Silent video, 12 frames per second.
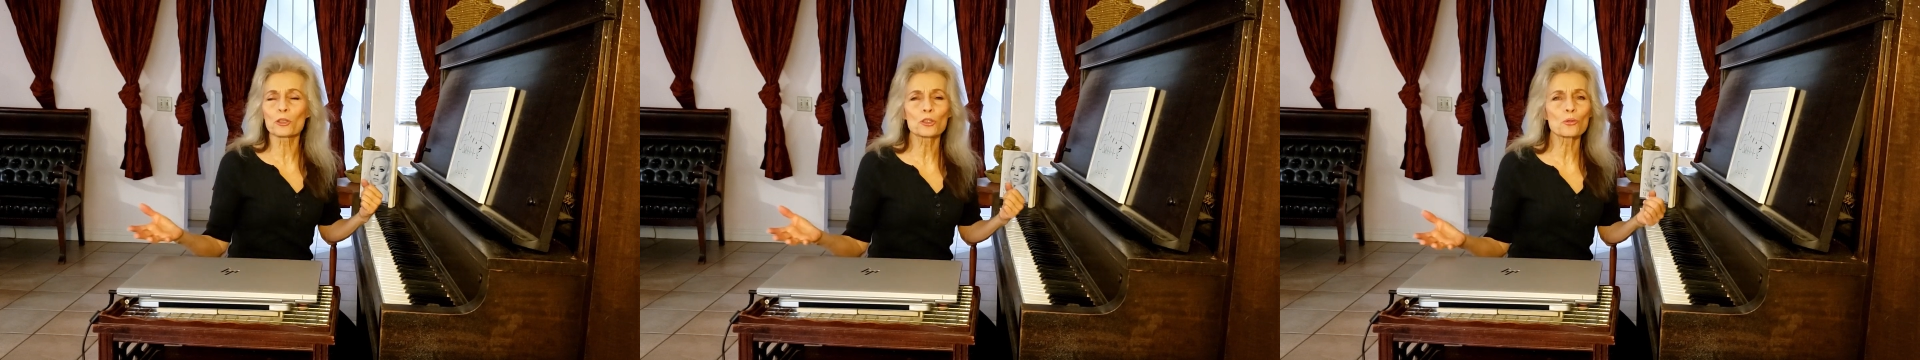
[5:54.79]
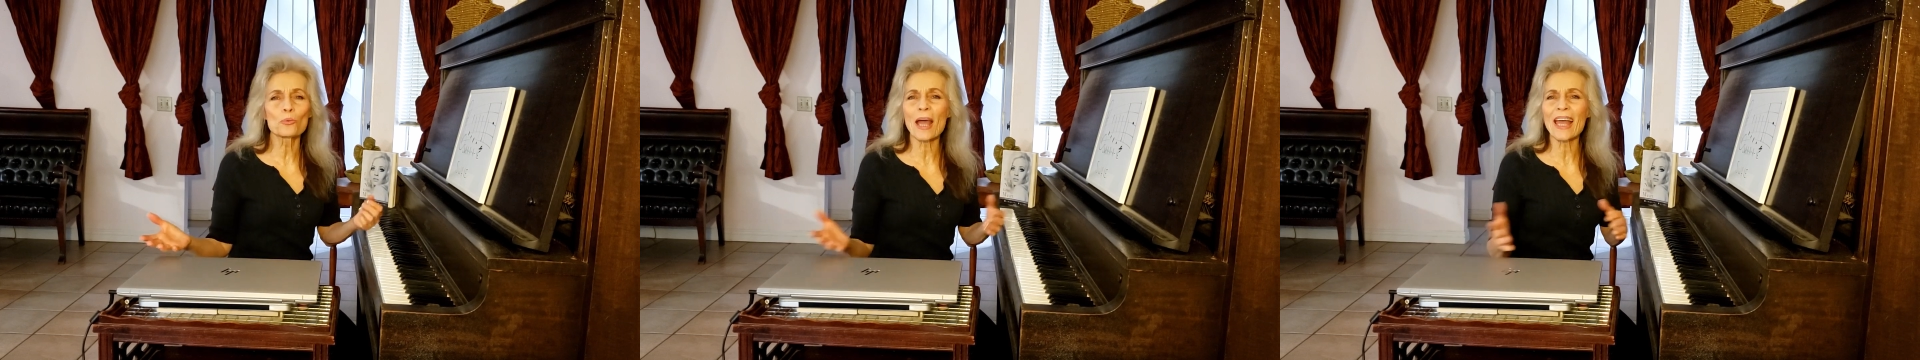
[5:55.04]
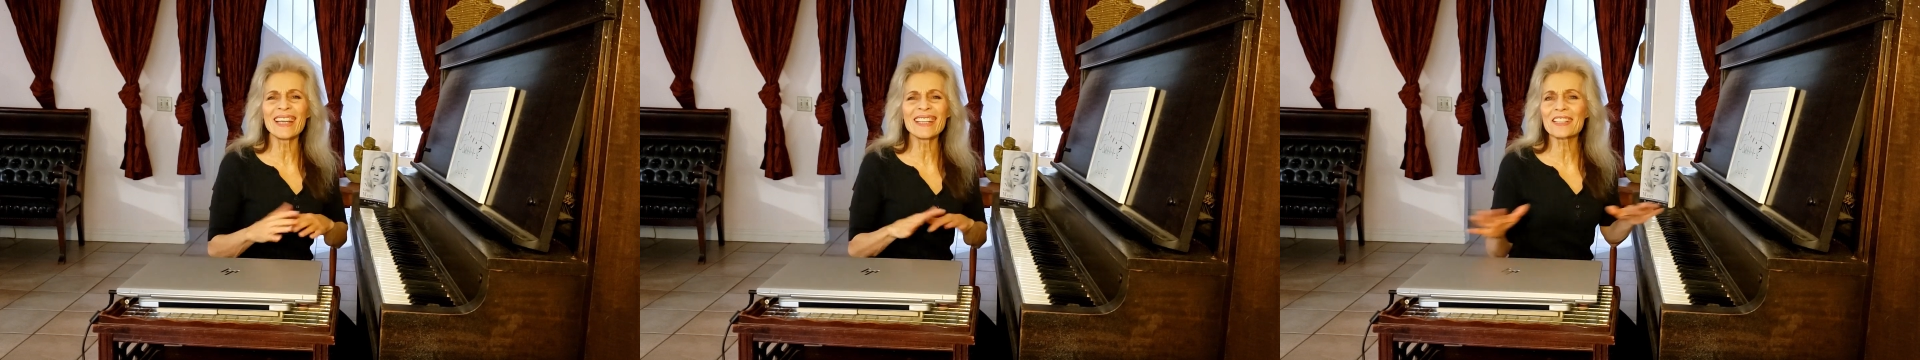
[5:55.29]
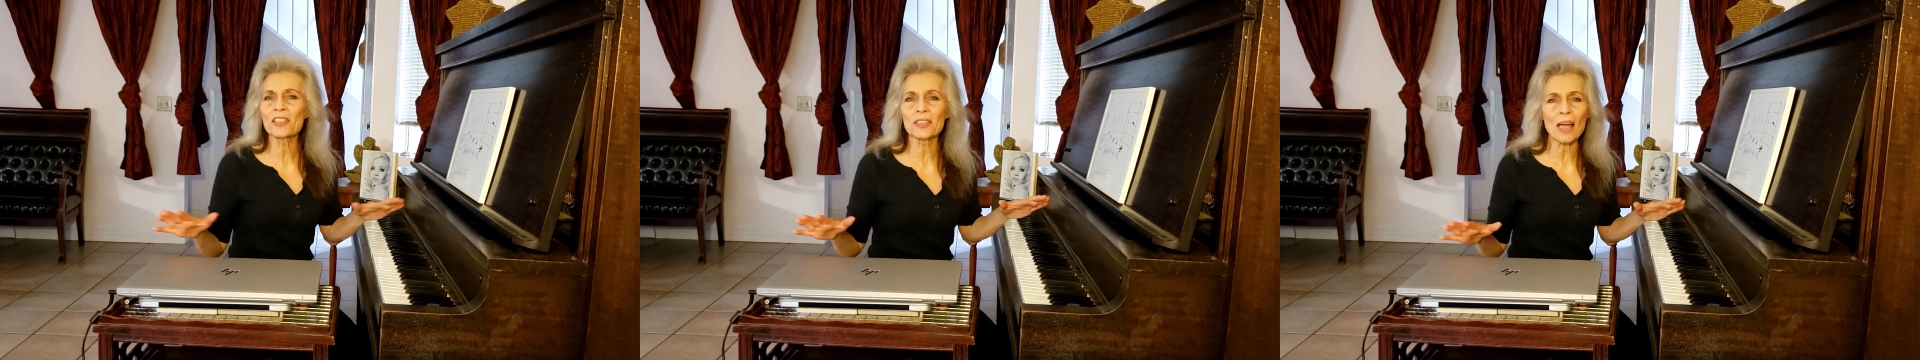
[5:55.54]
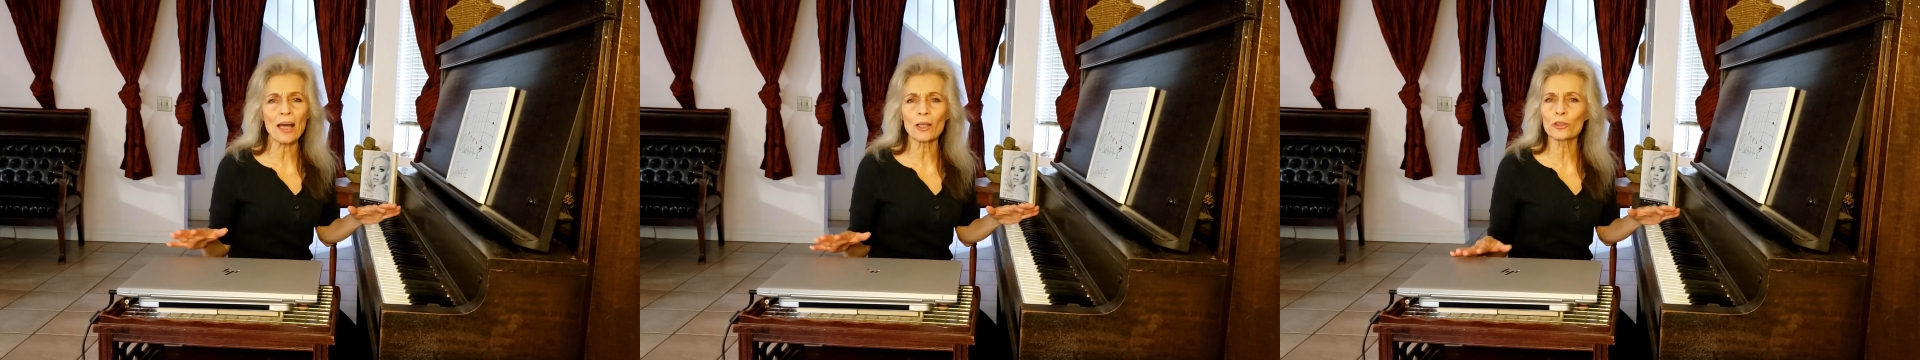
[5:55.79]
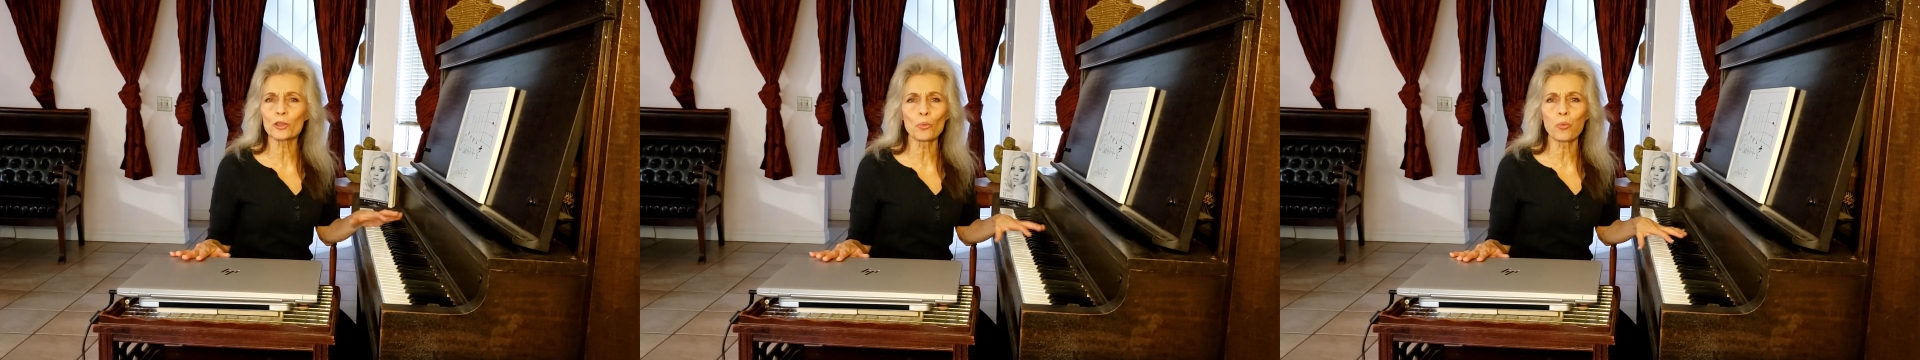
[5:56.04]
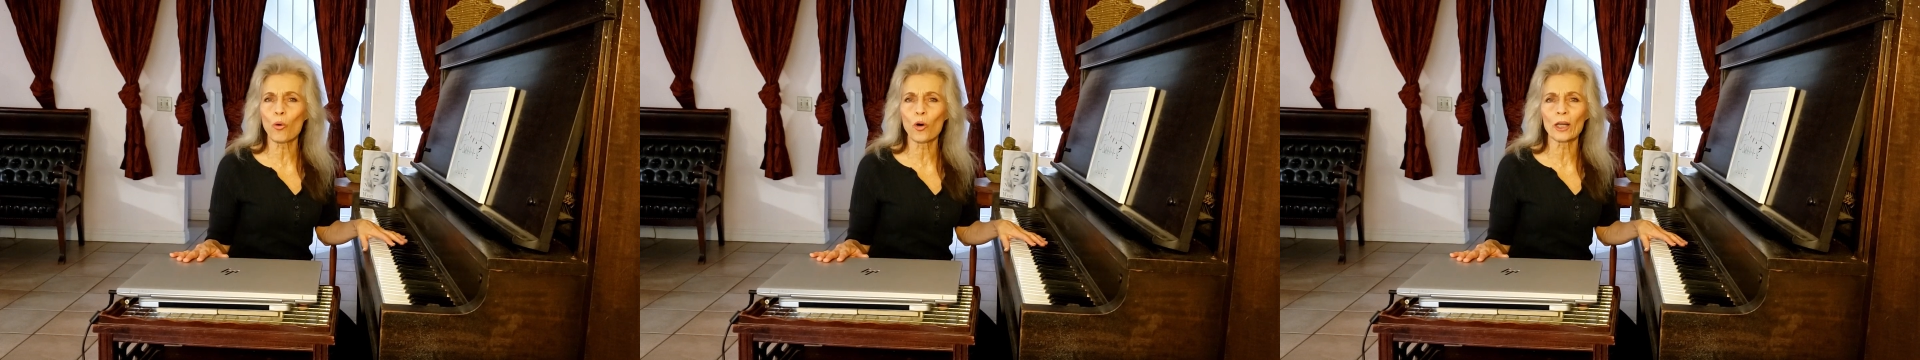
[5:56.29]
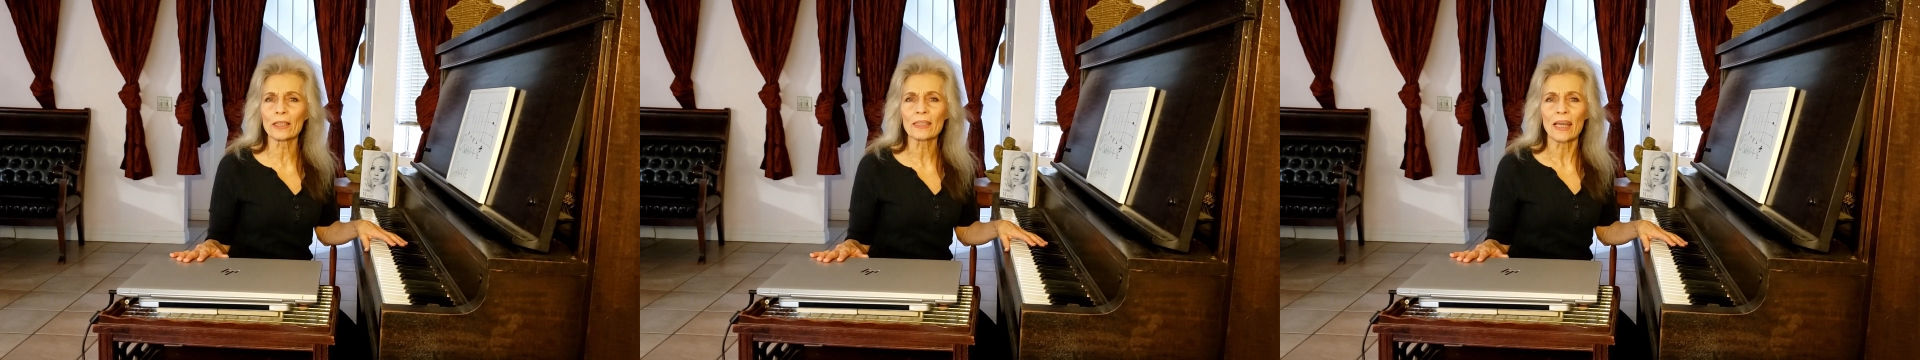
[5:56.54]
do any style you
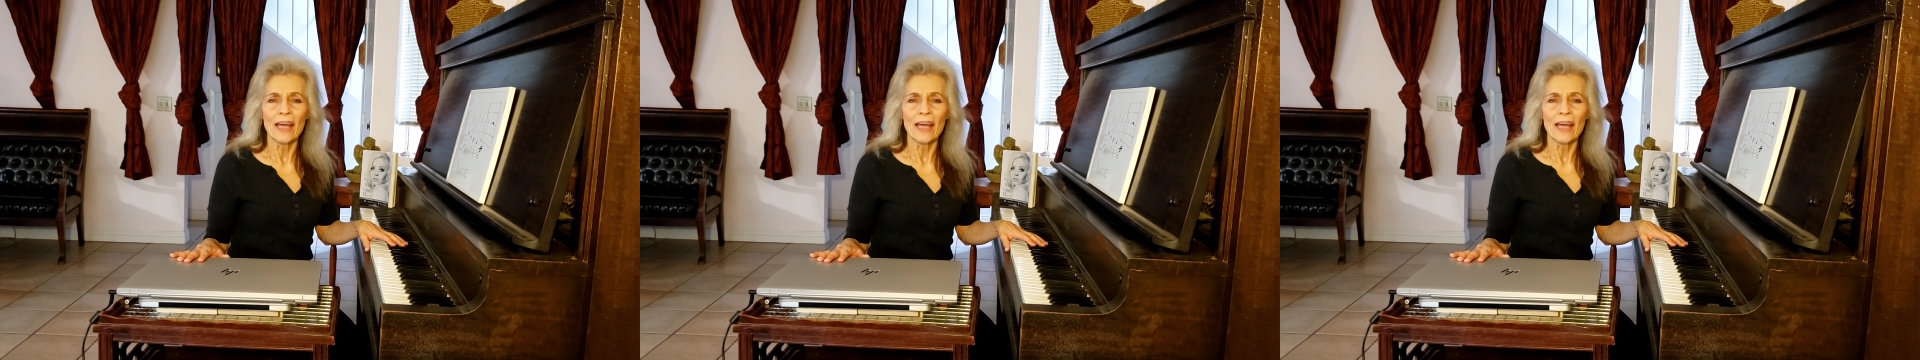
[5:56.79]
want,